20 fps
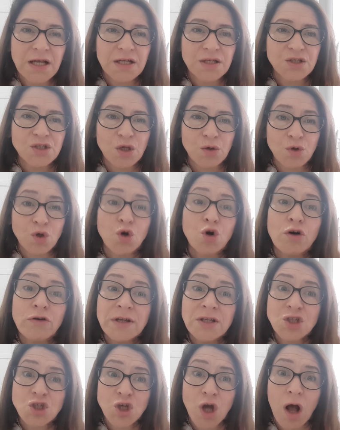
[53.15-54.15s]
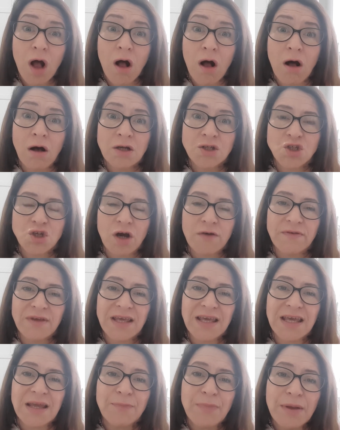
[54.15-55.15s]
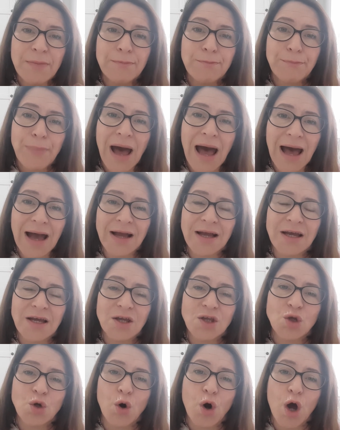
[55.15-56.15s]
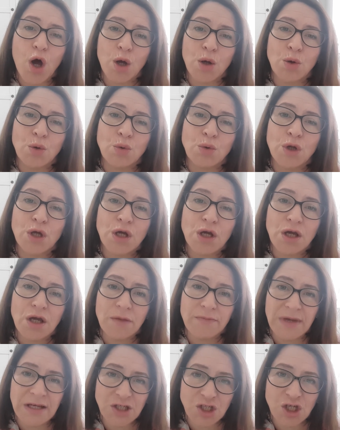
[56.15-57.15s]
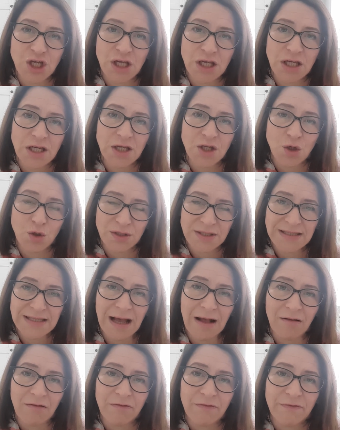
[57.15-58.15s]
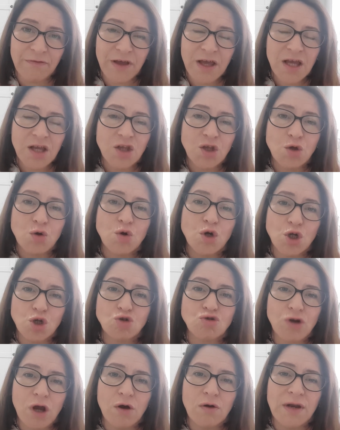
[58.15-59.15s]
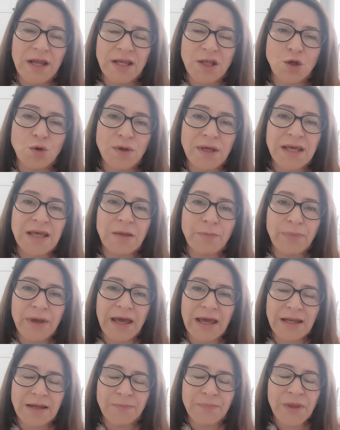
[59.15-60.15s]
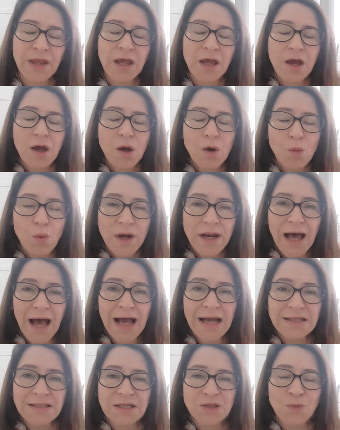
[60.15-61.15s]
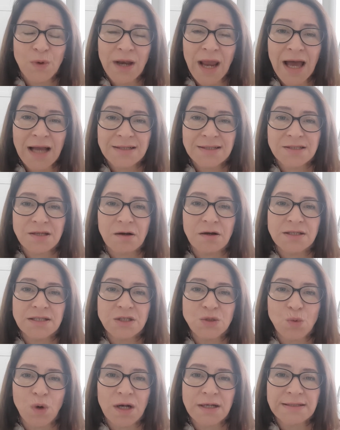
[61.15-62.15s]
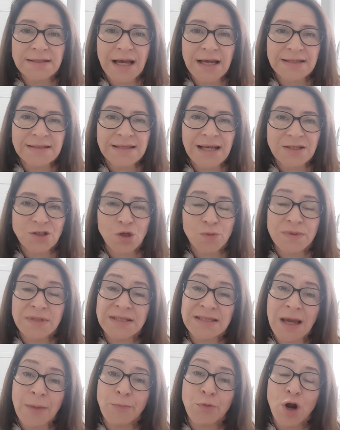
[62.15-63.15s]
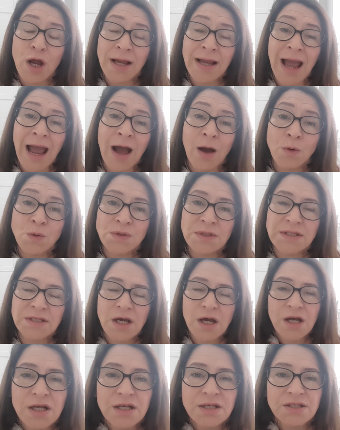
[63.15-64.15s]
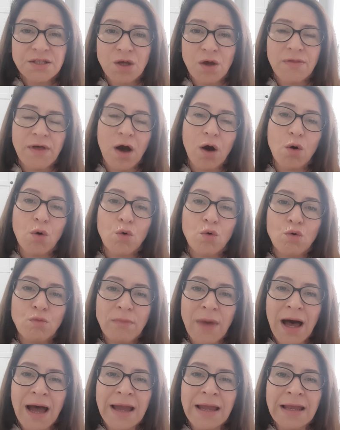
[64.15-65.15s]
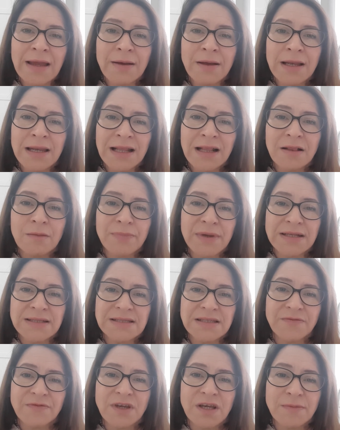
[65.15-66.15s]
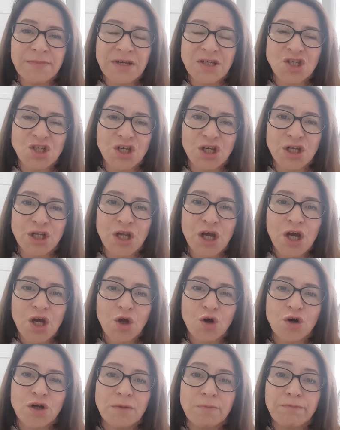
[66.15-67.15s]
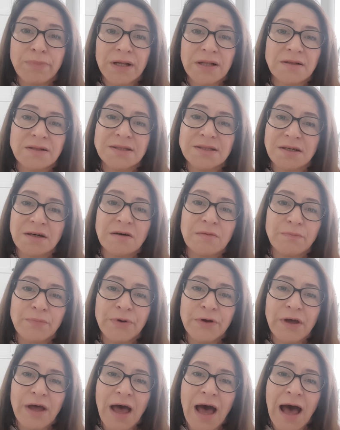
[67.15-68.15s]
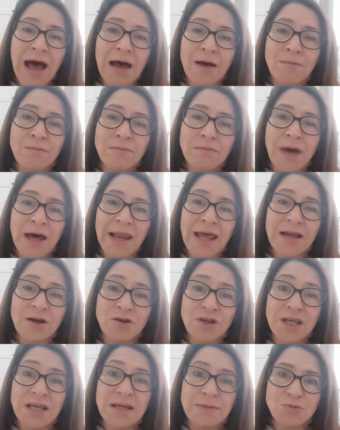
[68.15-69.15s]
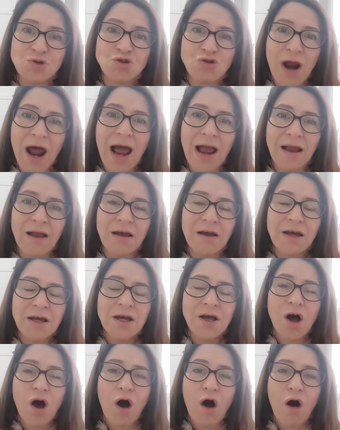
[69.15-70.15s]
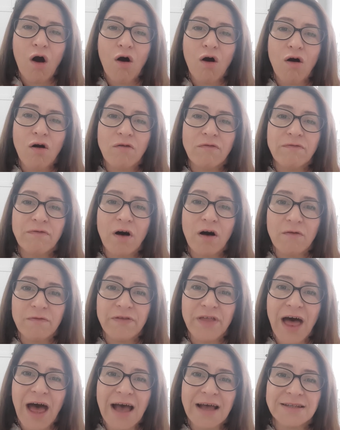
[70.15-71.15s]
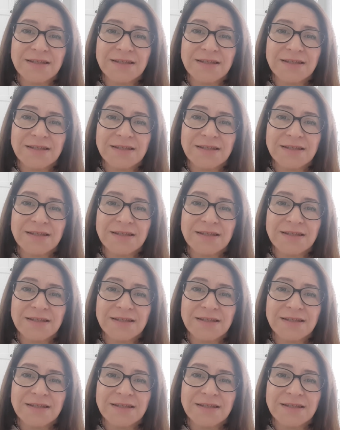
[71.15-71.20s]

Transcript: So you're in charge of keeping back your own commission yourself you control it, you keep it. What I did when I started was I set up a separate account so that all my little bits of commission could build up um, and I could keep track of, of that.